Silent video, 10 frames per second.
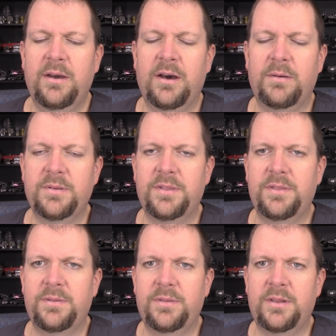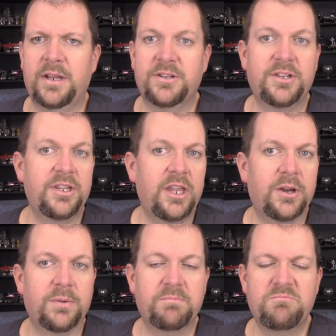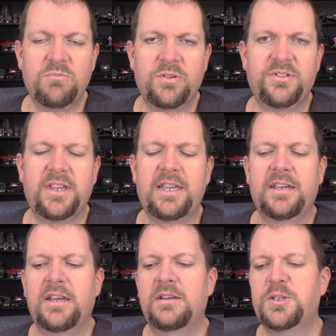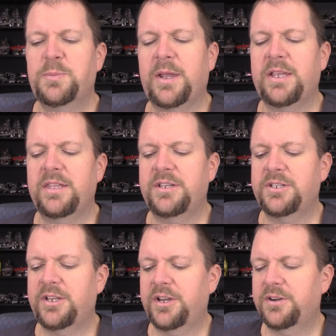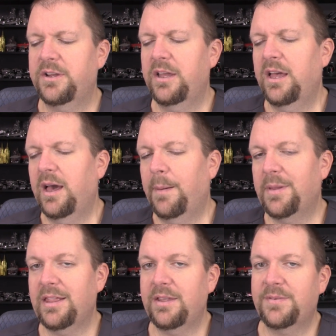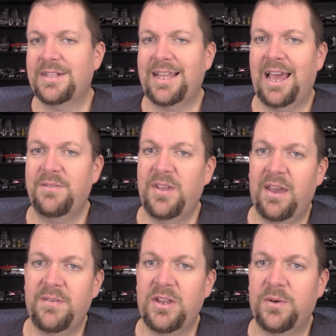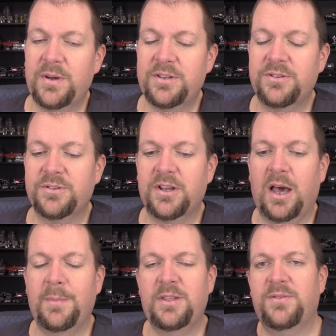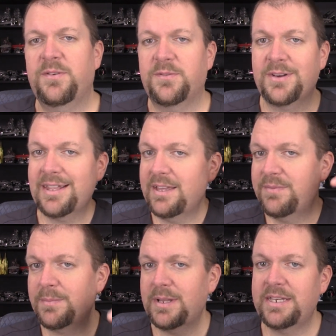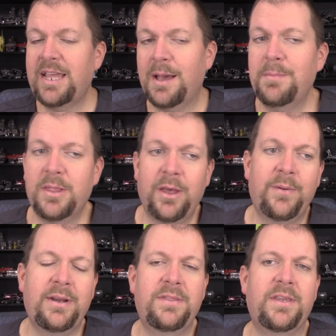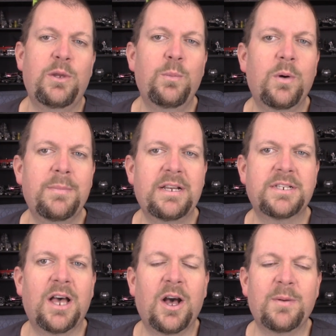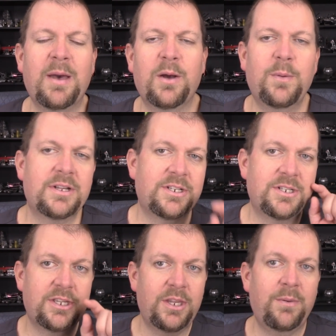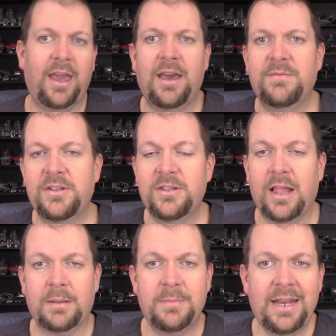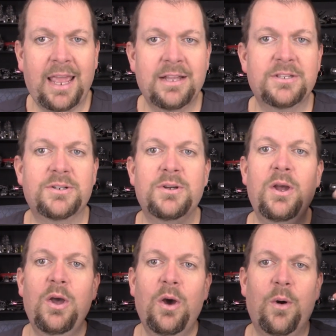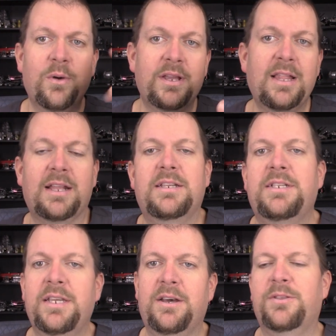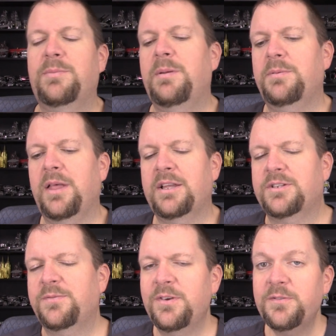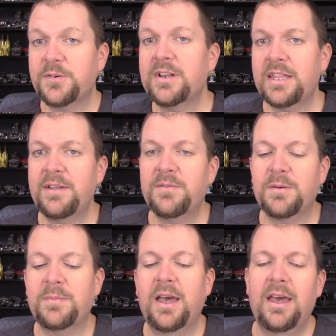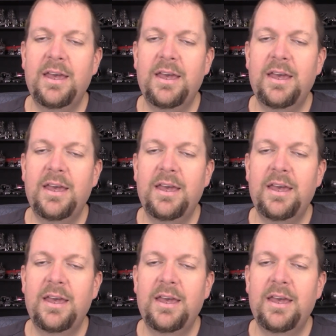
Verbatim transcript: Uh, within the next year. We'll see. Speculation here. I'm going to leave it at that. If you have any questions or comments, feel free to leave them down below. Anything you want me to talk about, questions that you have that you'd like me to answer, or you'd like to see other people answer, feel free to leave them